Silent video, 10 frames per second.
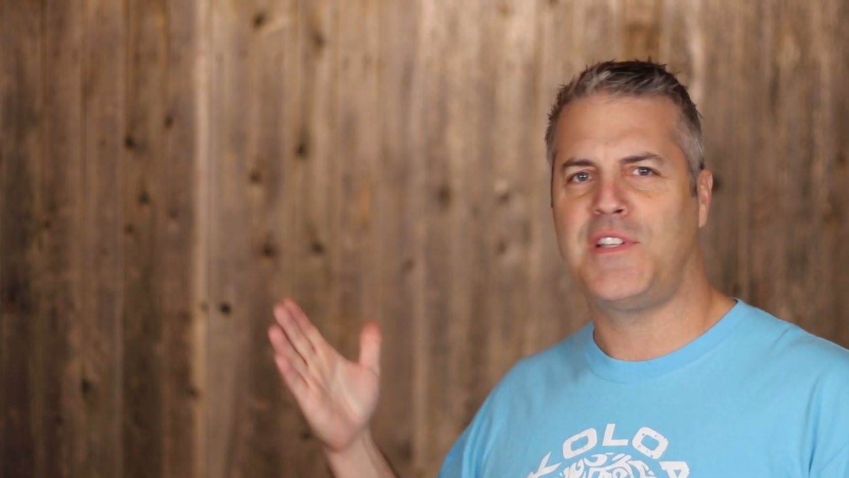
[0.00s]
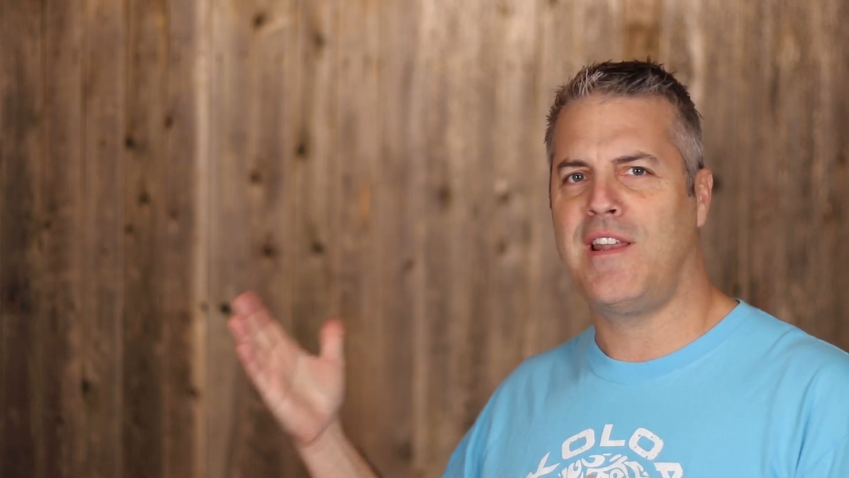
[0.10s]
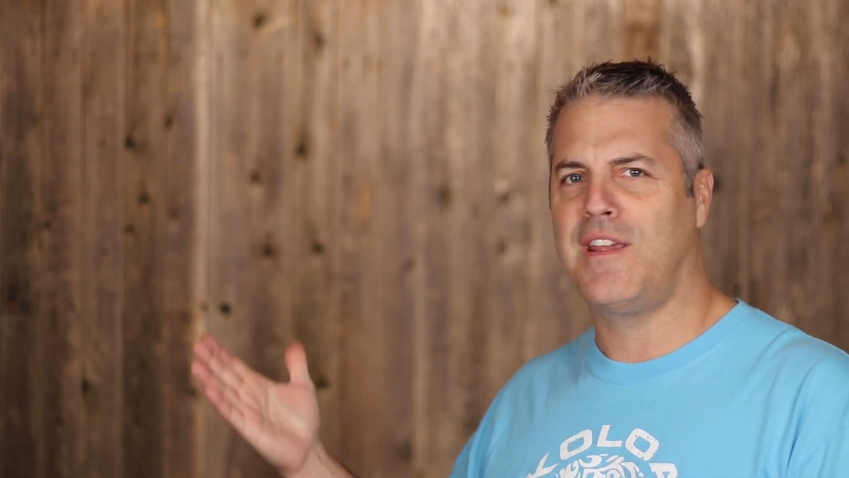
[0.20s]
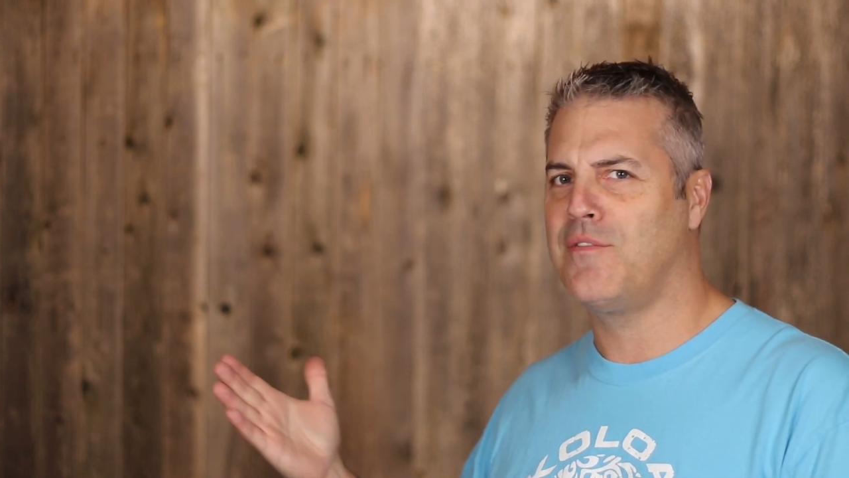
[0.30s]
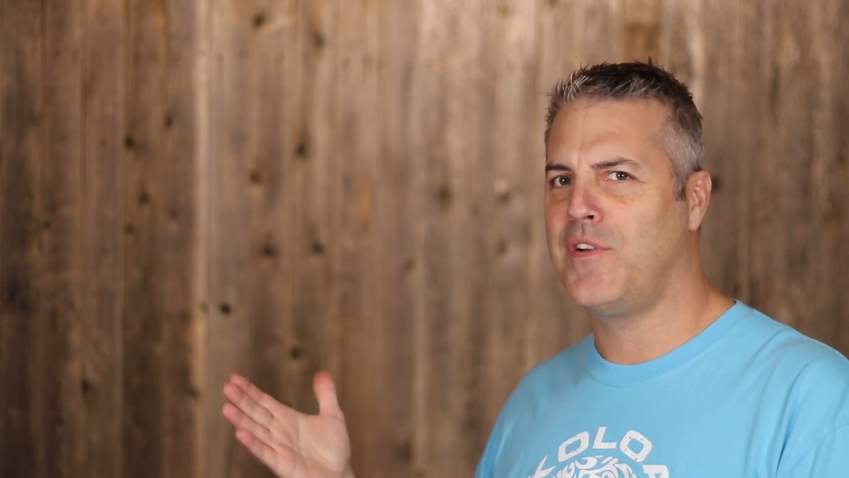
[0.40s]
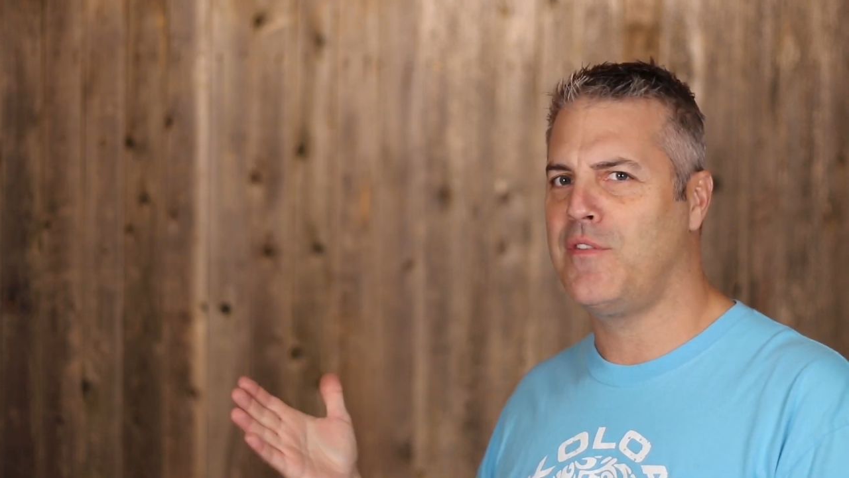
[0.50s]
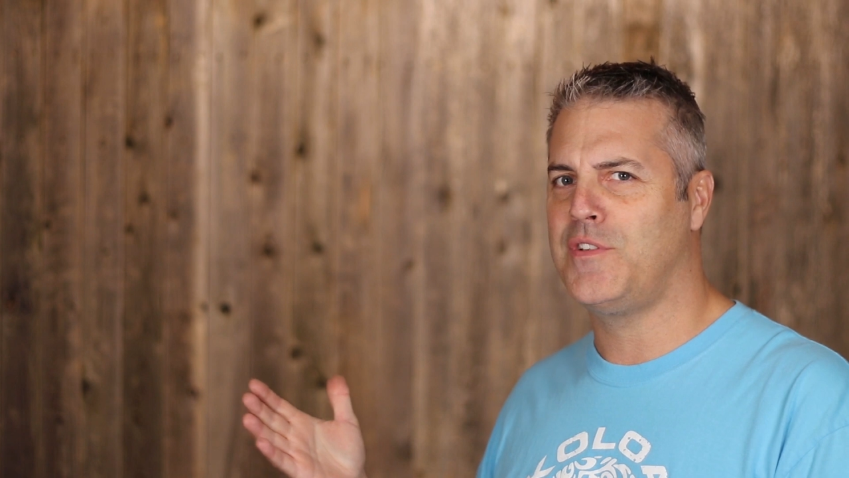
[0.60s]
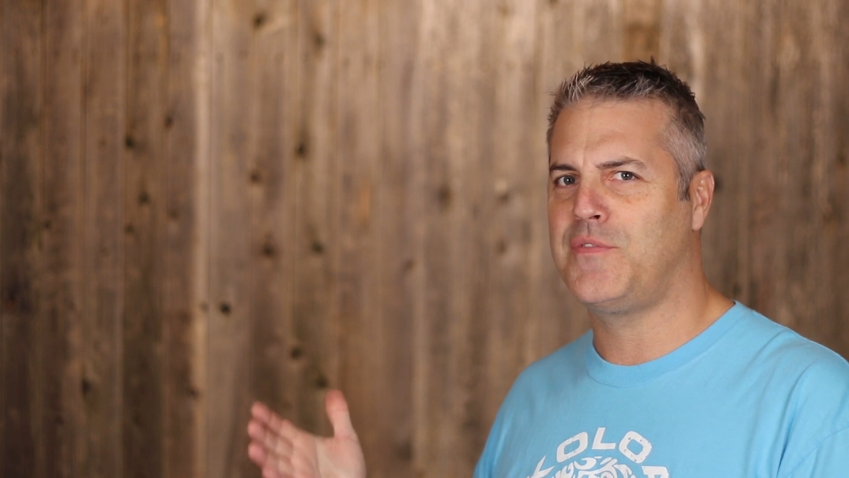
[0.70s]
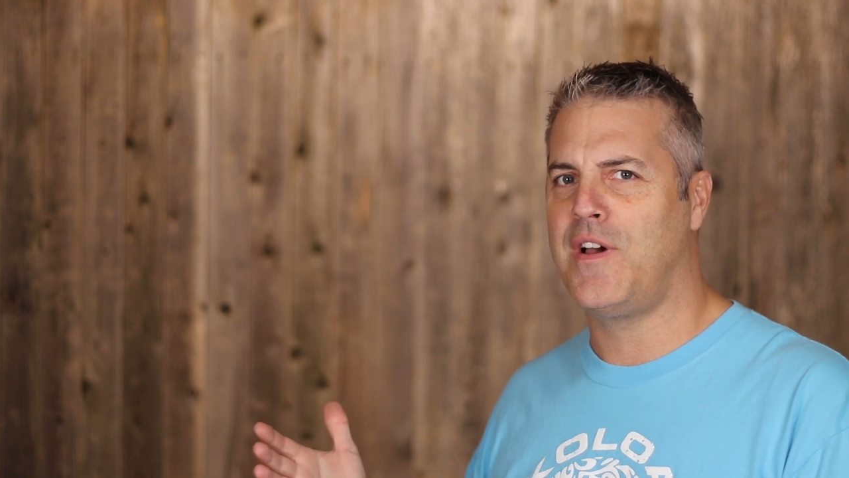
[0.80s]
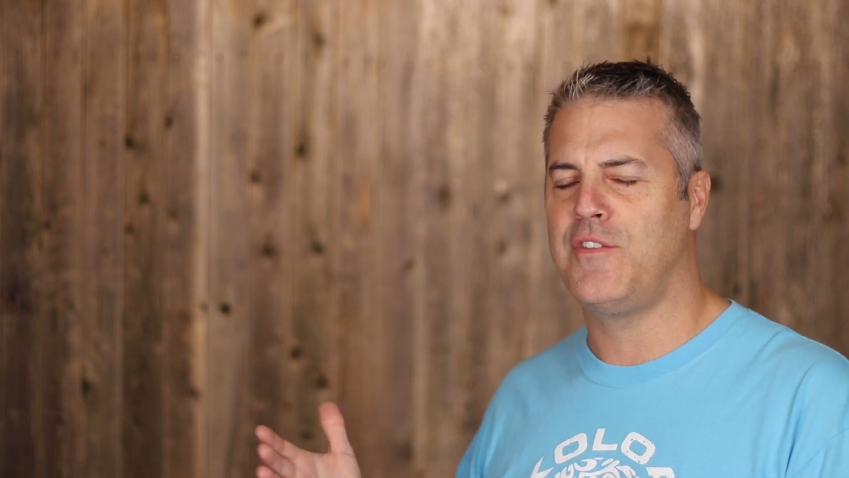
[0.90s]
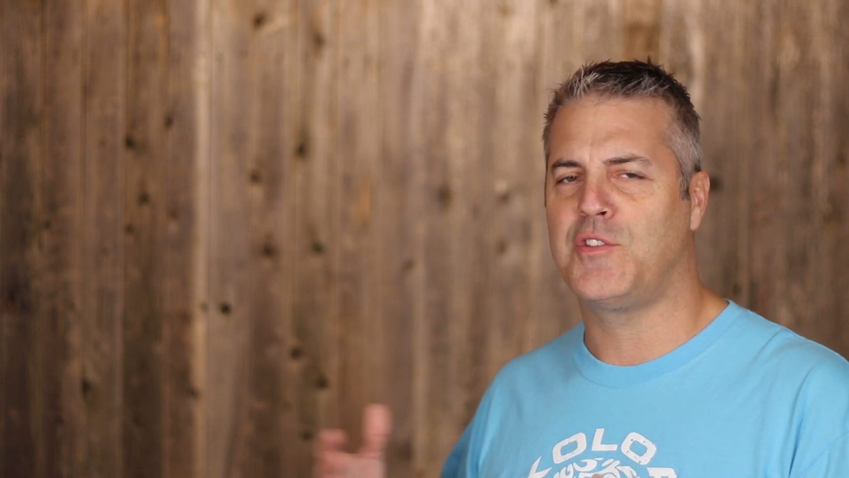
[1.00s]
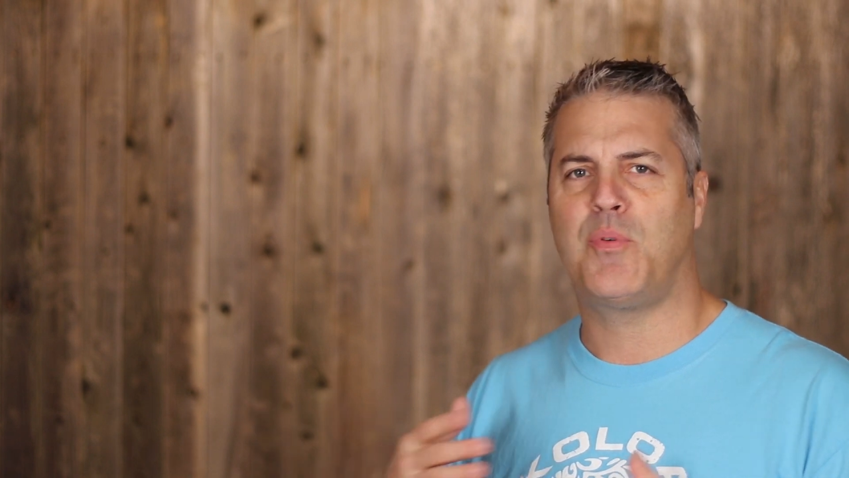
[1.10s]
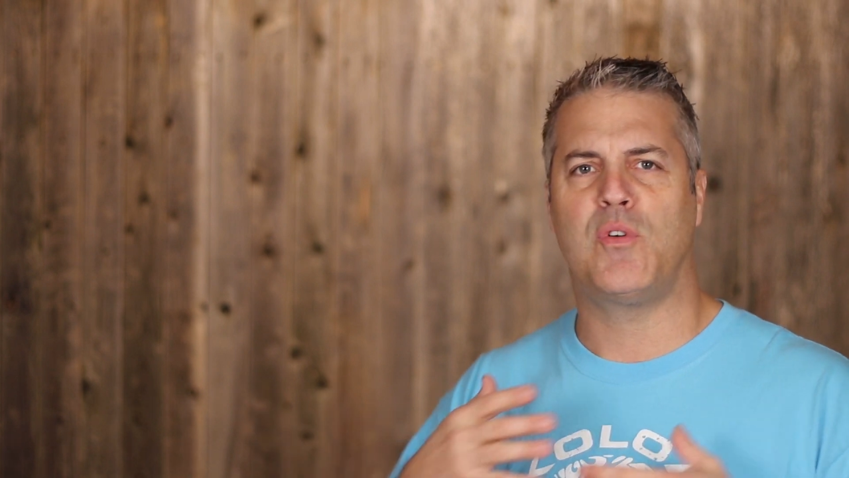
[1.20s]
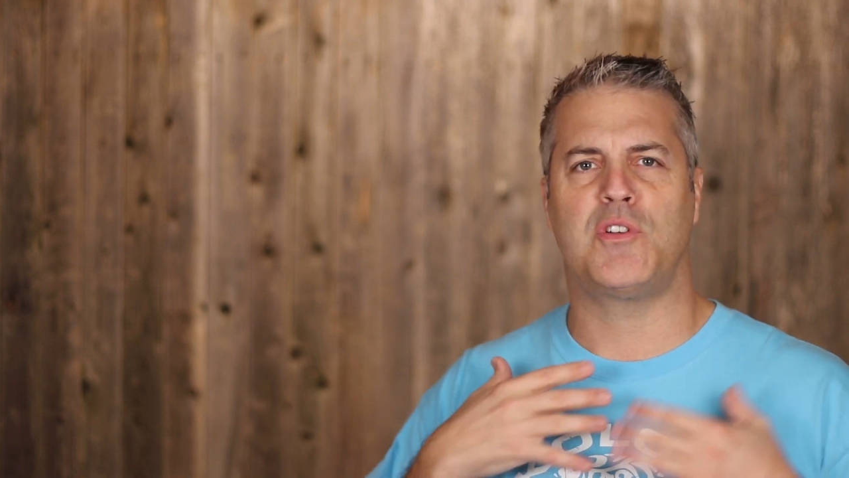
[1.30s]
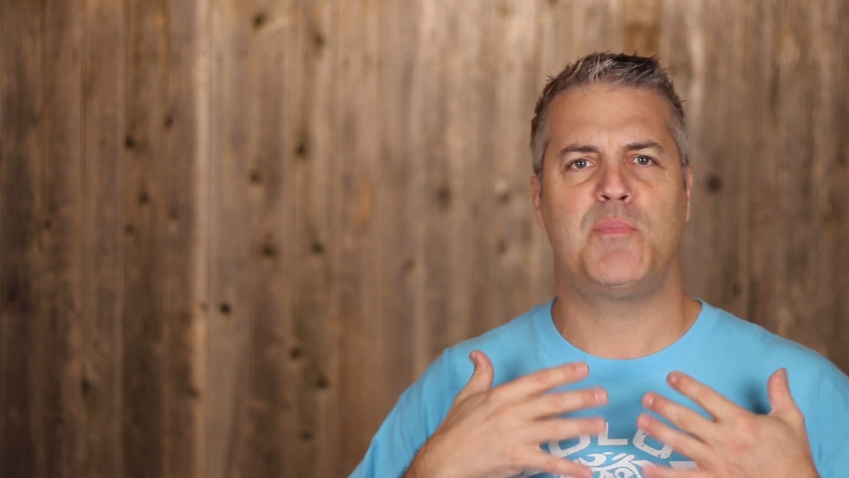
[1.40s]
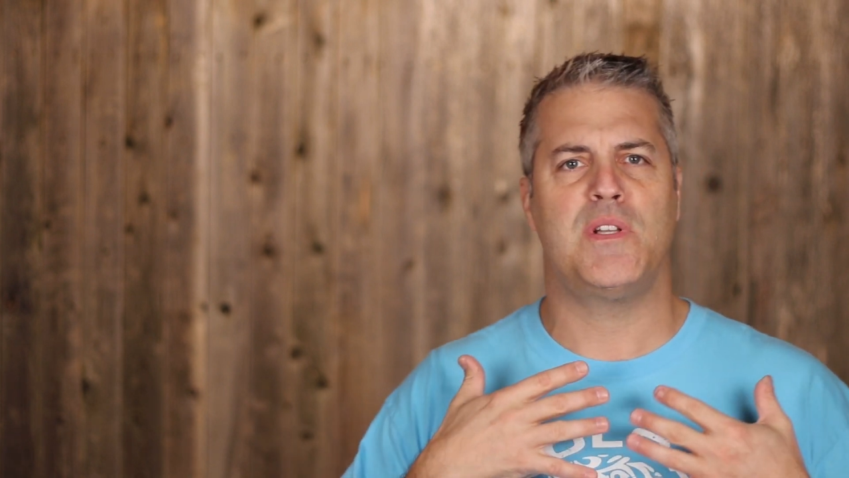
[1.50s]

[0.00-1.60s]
standing in front of his father's porch,